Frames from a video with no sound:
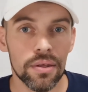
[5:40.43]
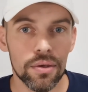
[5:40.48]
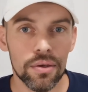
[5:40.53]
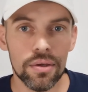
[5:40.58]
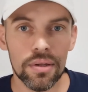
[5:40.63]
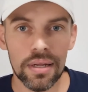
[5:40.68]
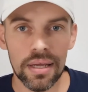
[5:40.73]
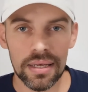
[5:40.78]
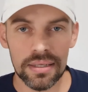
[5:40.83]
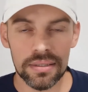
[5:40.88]
You're
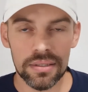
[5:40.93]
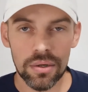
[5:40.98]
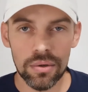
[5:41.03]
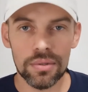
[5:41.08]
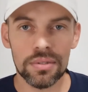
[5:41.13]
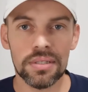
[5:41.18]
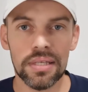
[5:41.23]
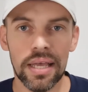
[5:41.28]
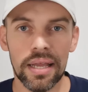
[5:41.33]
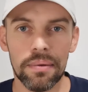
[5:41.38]
going to
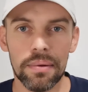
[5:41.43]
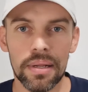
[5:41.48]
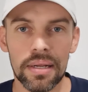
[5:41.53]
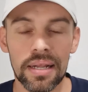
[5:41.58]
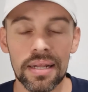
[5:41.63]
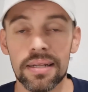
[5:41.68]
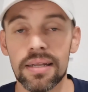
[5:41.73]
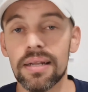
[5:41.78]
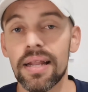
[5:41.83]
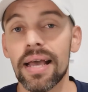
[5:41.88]
associate with it.
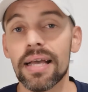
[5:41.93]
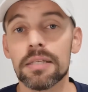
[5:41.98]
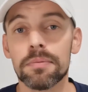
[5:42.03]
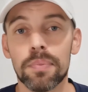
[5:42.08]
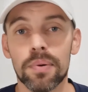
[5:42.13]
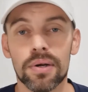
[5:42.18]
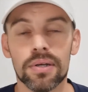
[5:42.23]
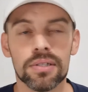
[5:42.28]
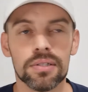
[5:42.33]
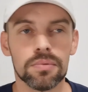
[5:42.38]
And the next
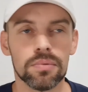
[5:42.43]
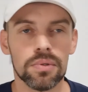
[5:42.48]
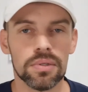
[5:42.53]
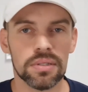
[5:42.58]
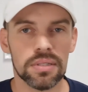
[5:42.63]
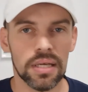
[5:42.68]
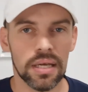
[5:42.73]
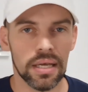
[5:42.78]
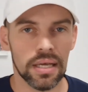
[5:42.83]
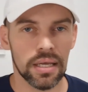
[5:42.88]
person
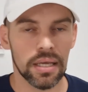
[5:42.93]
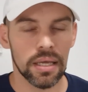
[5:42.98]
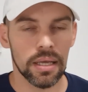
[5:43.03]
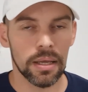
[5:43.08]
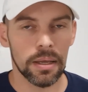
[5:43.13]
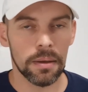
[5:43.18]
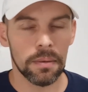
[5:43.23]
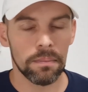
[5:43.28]
will say,